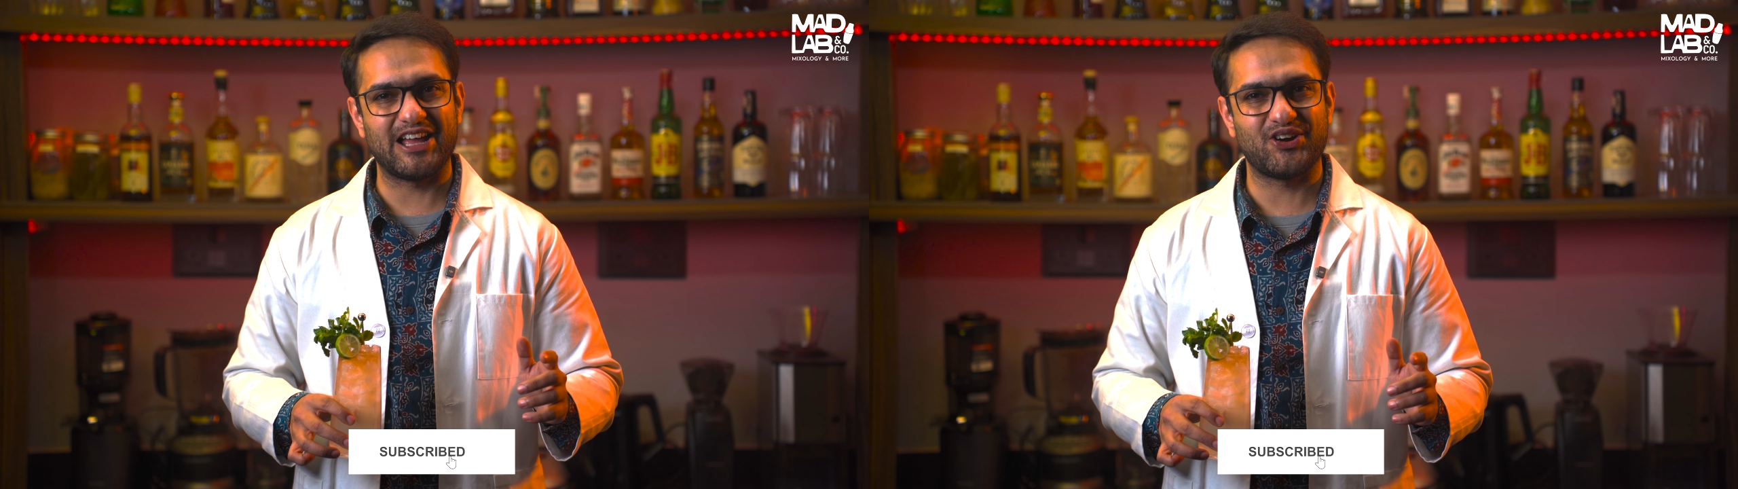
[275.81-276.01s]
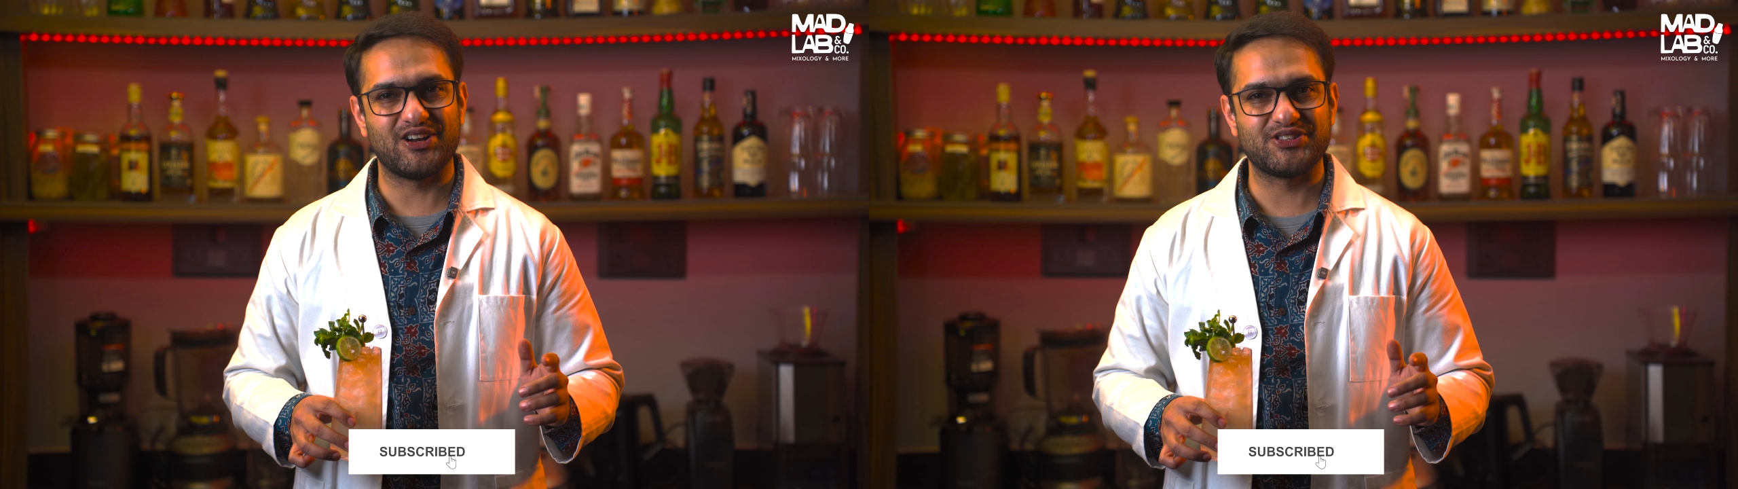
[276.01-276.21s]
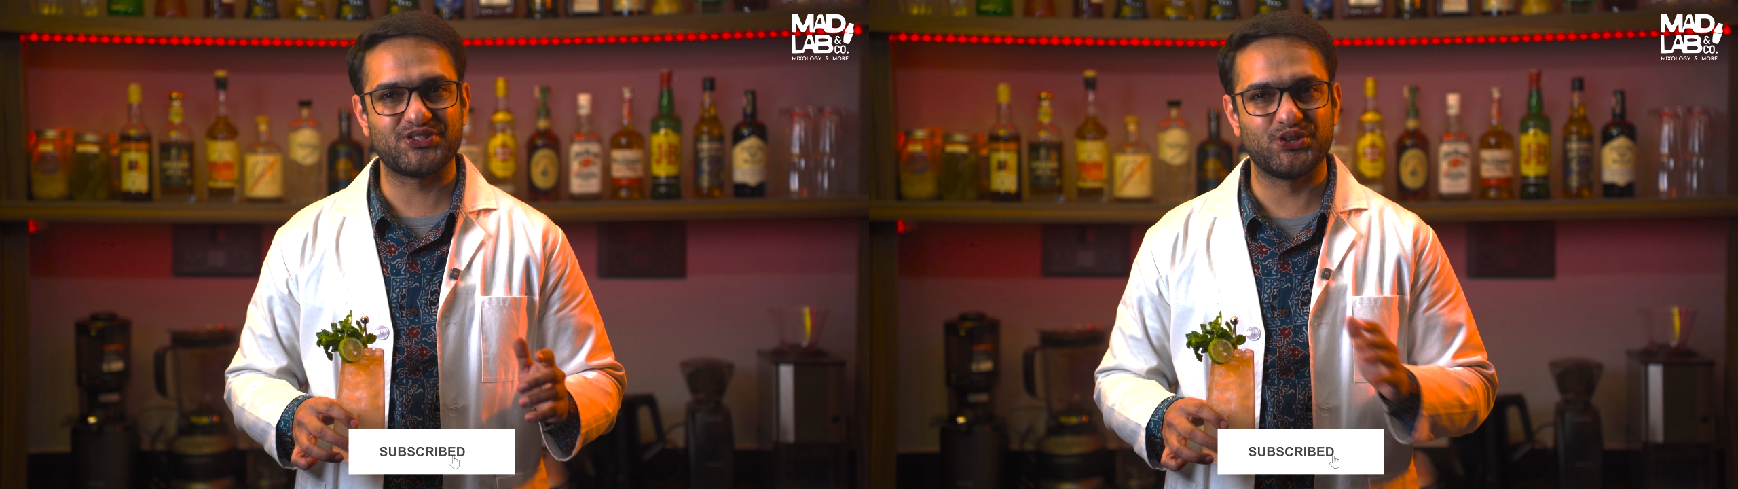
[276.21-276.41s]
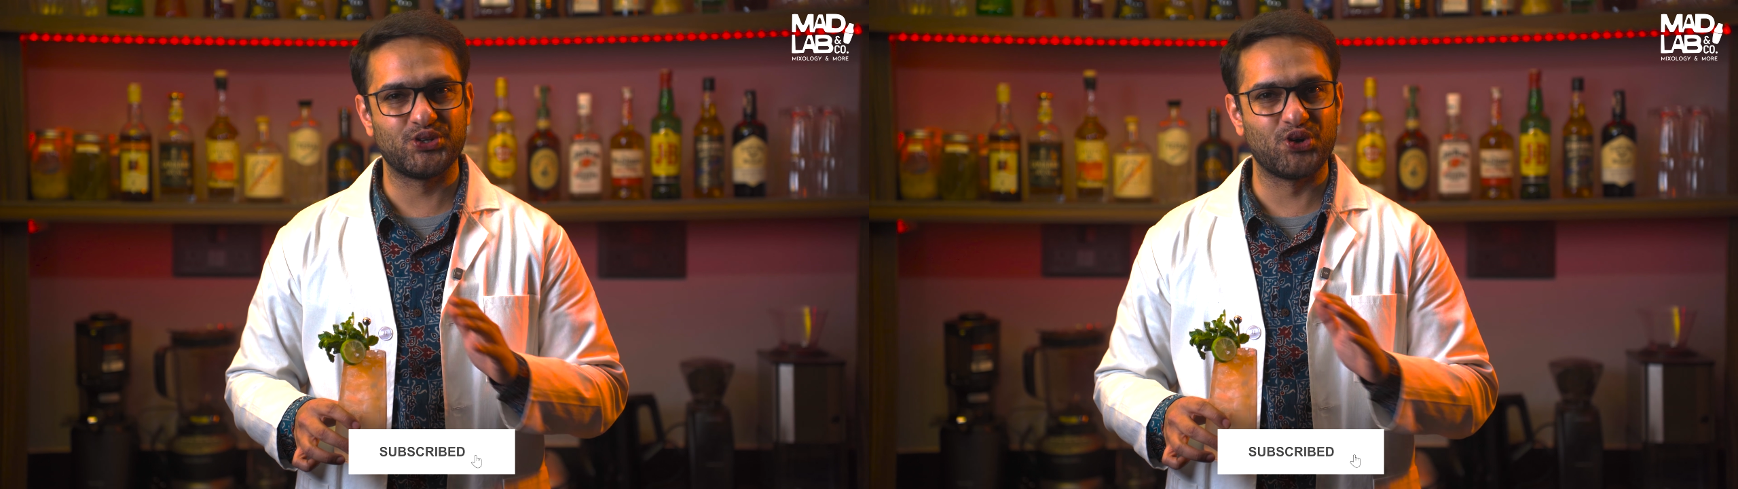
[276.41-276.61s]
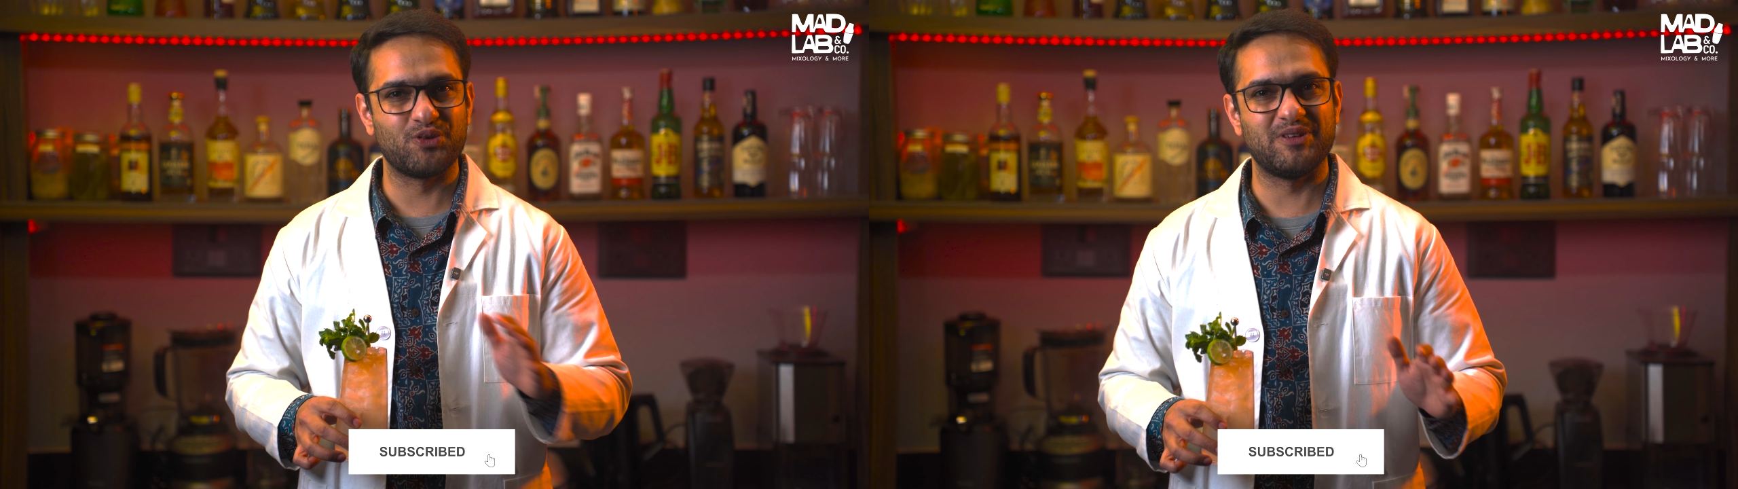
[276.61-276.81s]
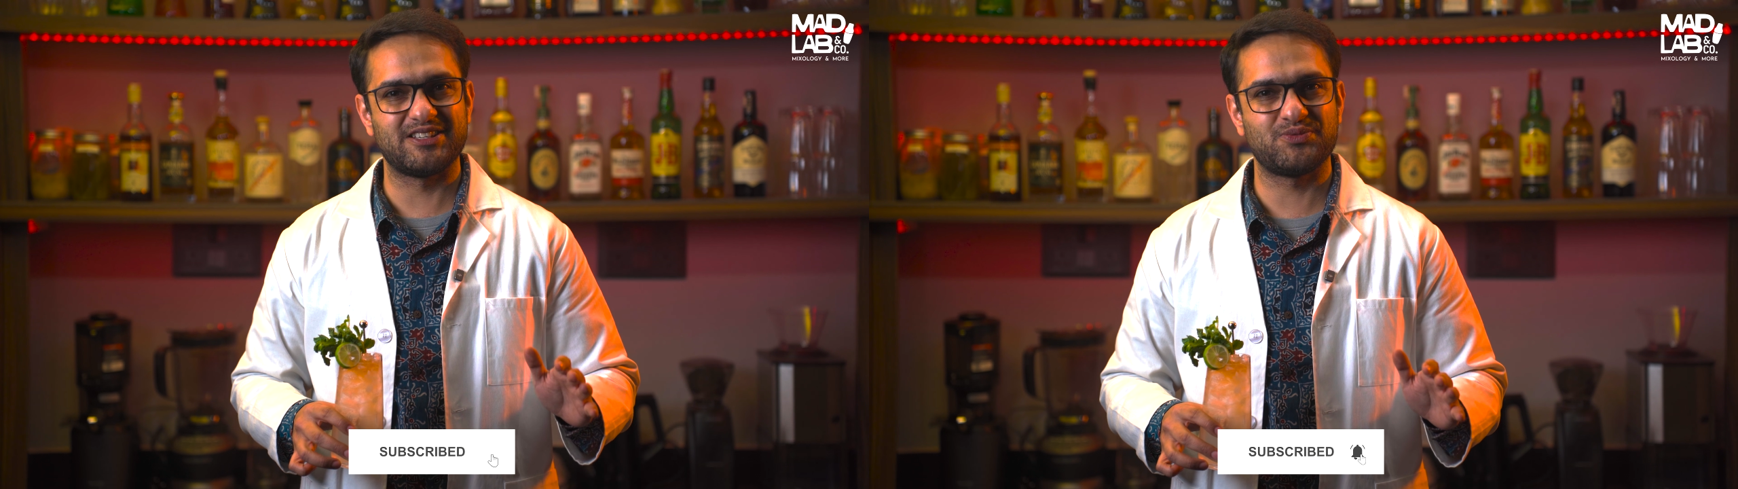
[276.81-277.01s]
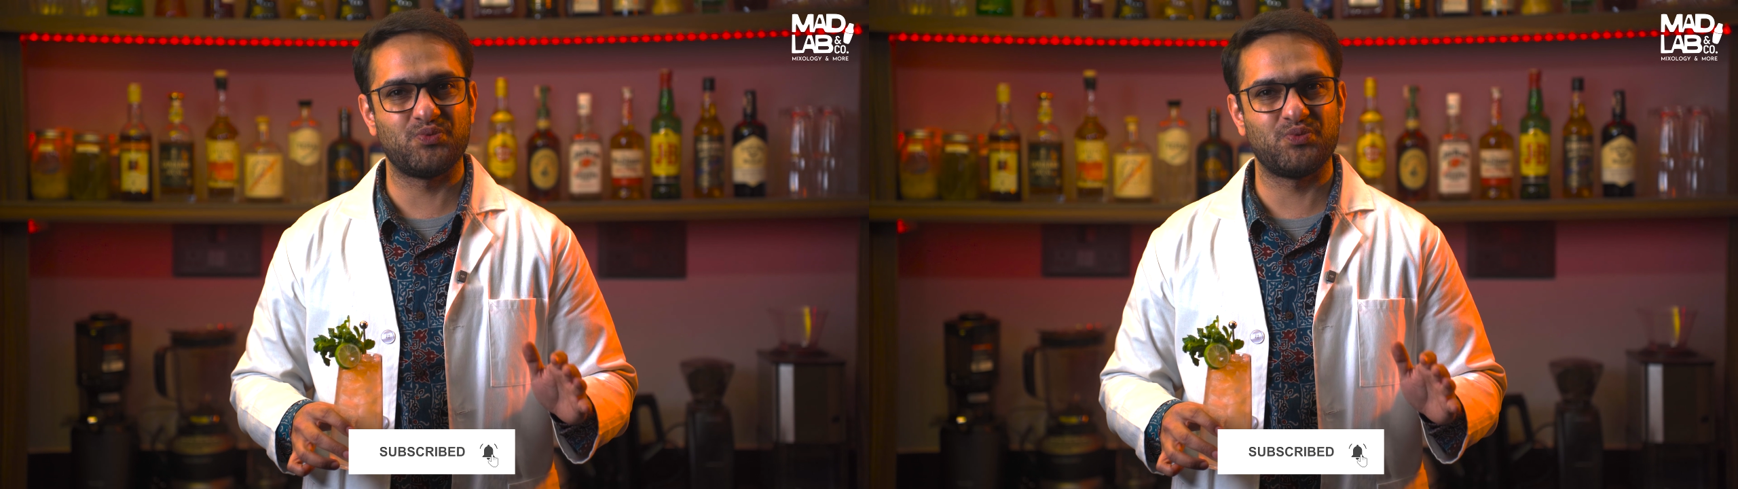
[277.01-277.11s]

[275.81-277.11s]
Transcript: icon so you don't miss